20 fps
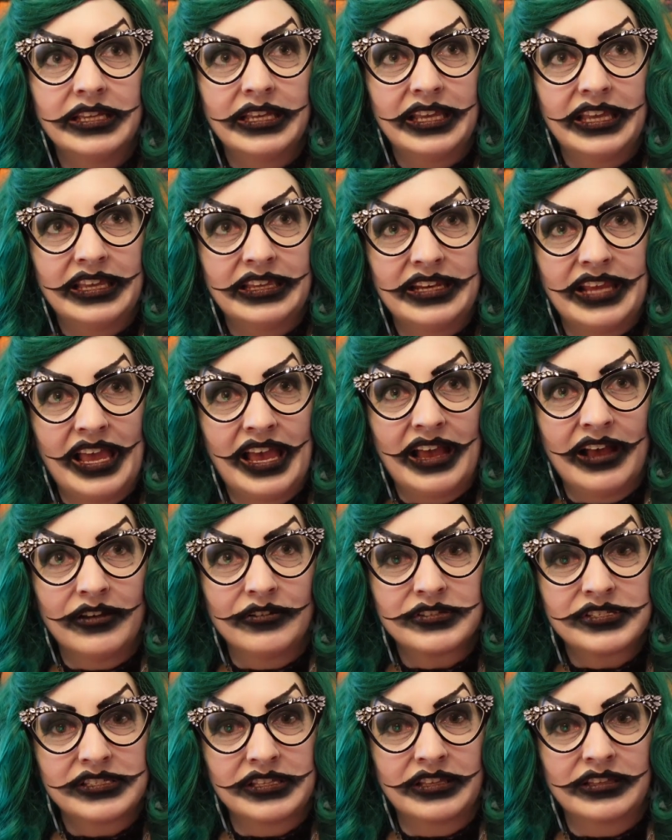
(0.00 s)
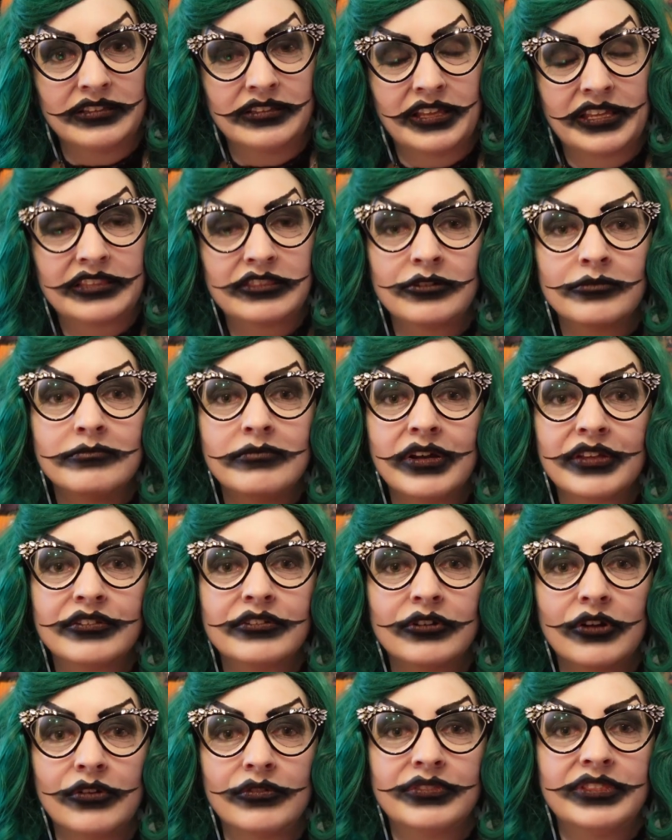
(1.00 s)
in a house that like their
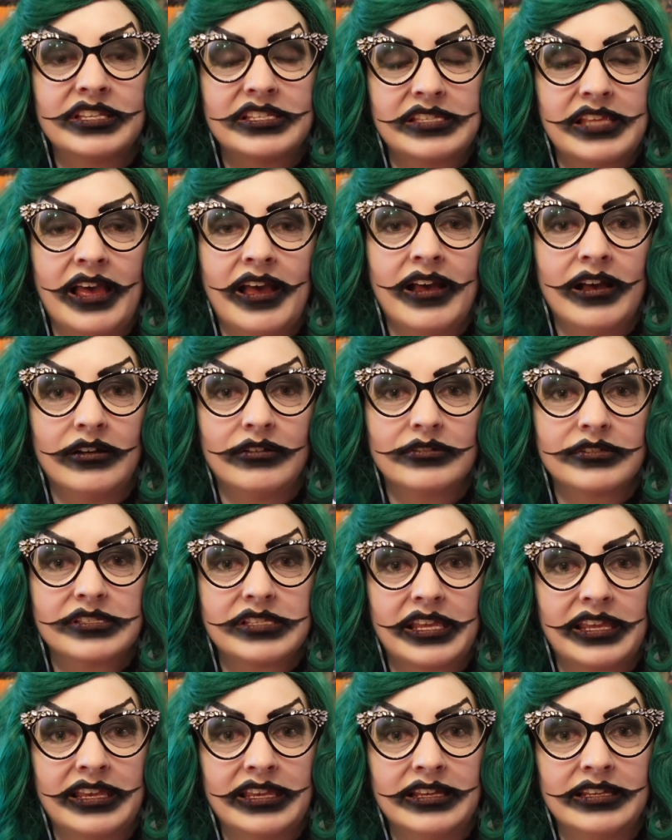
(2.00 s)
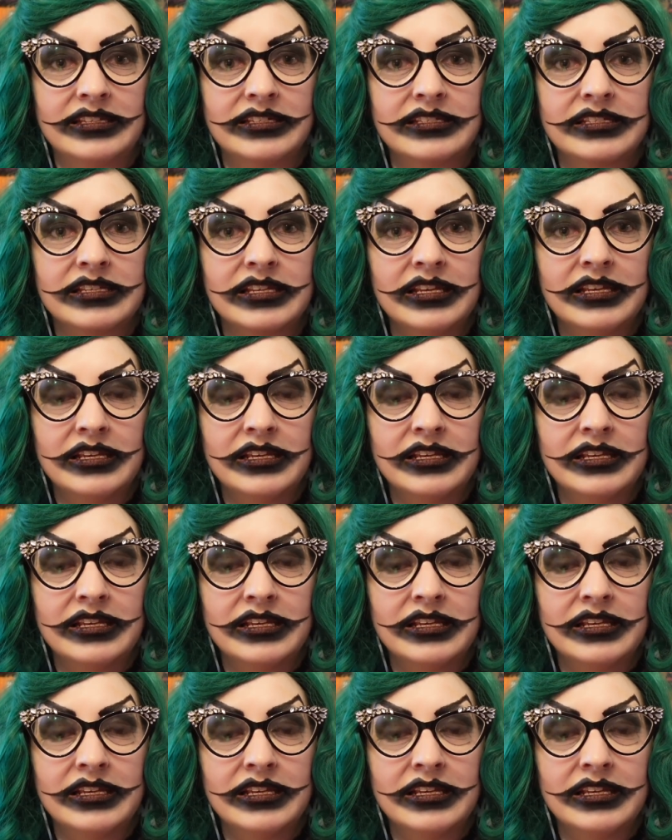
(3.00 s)
mother owned this house, and